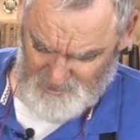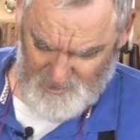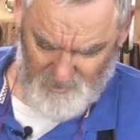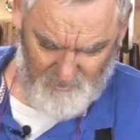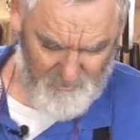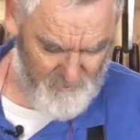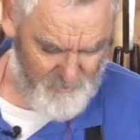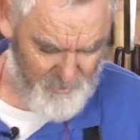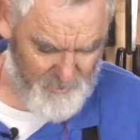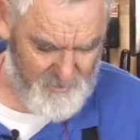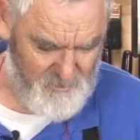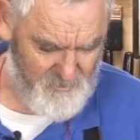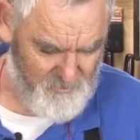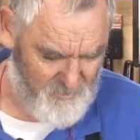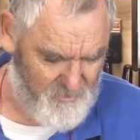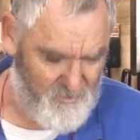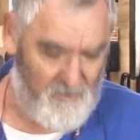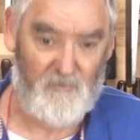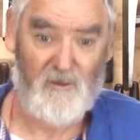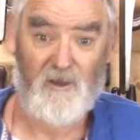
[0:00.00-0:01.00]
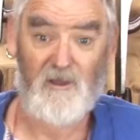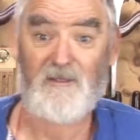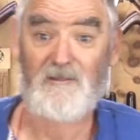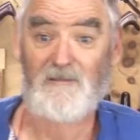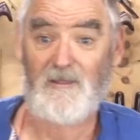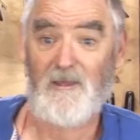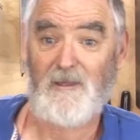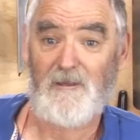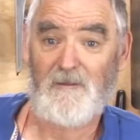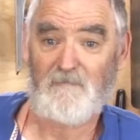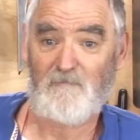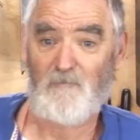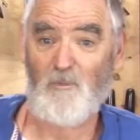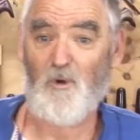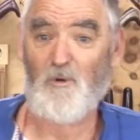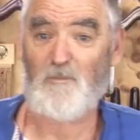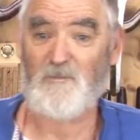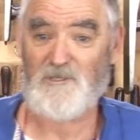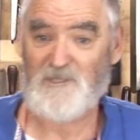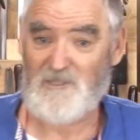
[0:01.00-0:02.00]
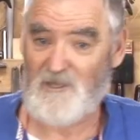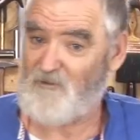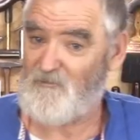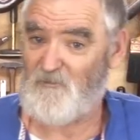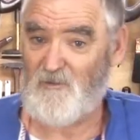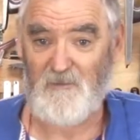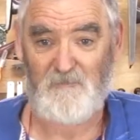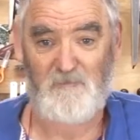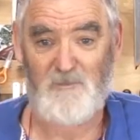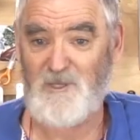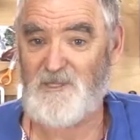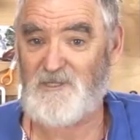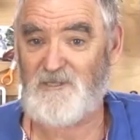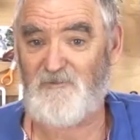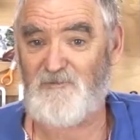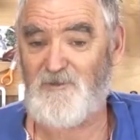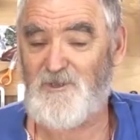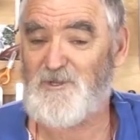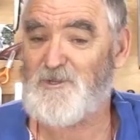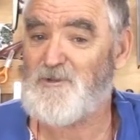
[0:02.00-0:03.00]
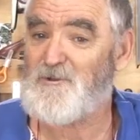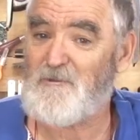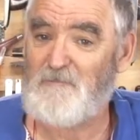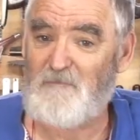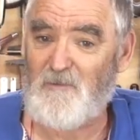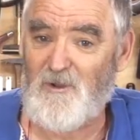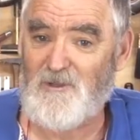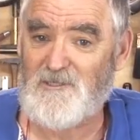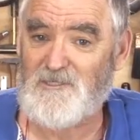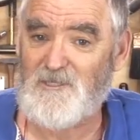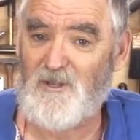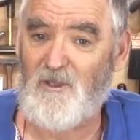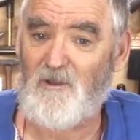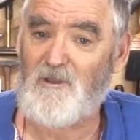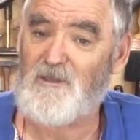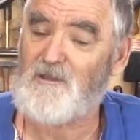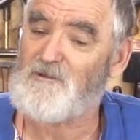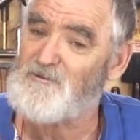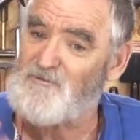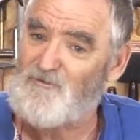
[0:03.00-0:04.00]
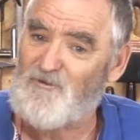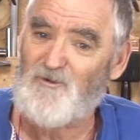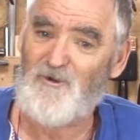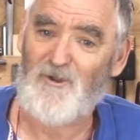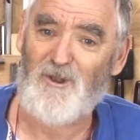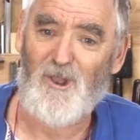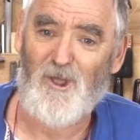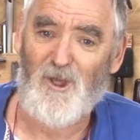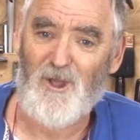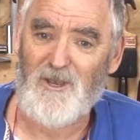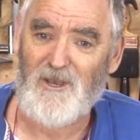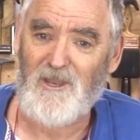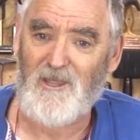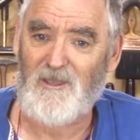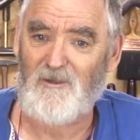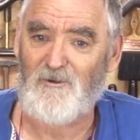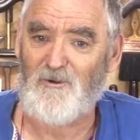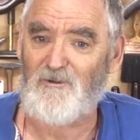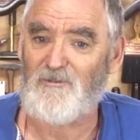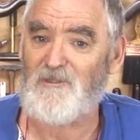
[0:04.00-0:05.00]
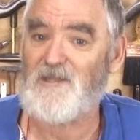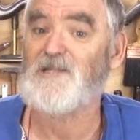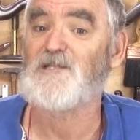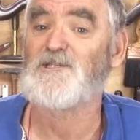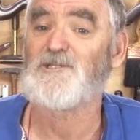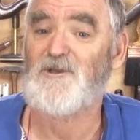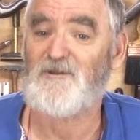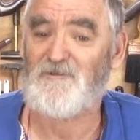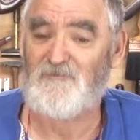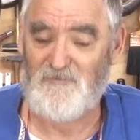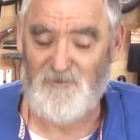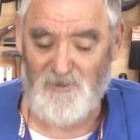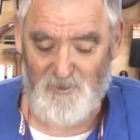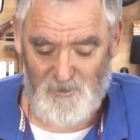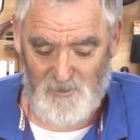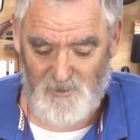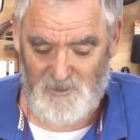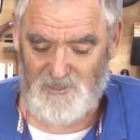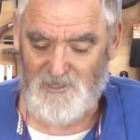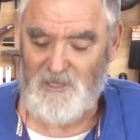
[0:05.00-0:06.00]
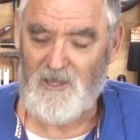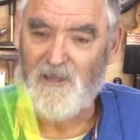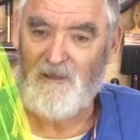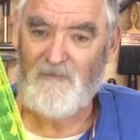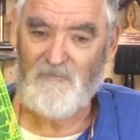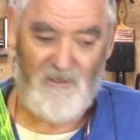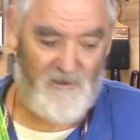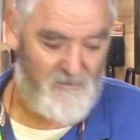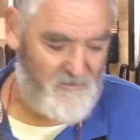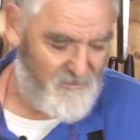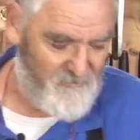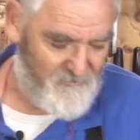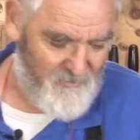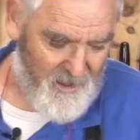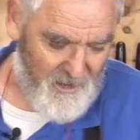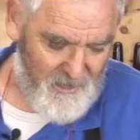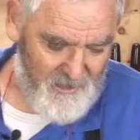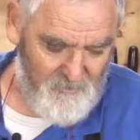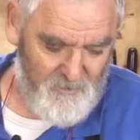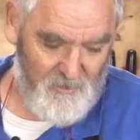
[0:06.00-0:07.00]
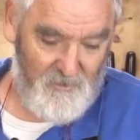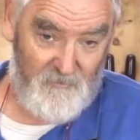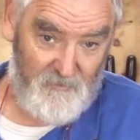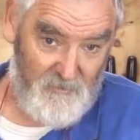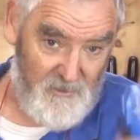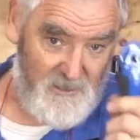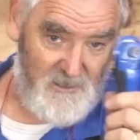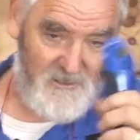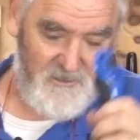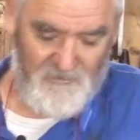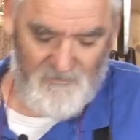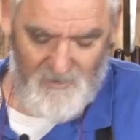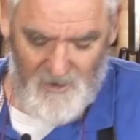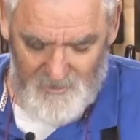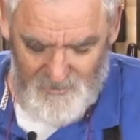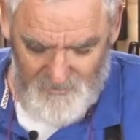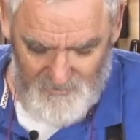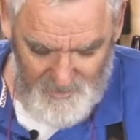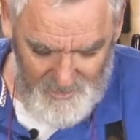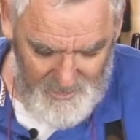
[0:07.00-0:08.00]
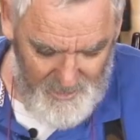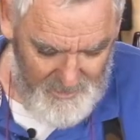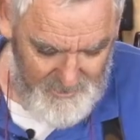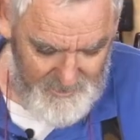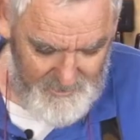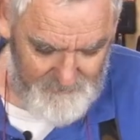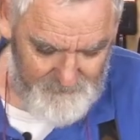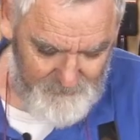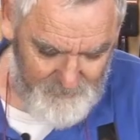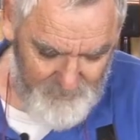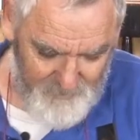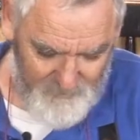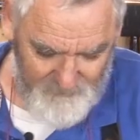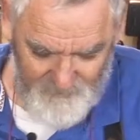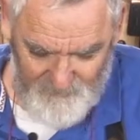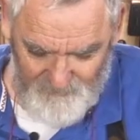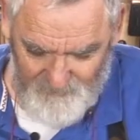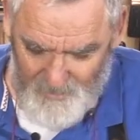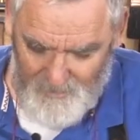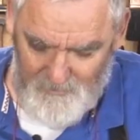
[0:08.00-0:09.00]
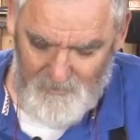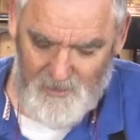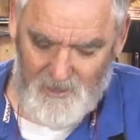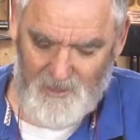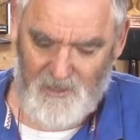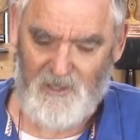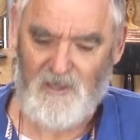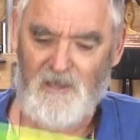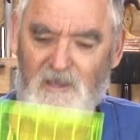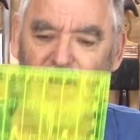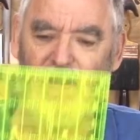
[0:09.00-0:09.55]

so impressed with them I bought myself one, because if you're doing box lining or drawer lining or the inside of doors, they're invaluable. This is a rotary cutter for fabric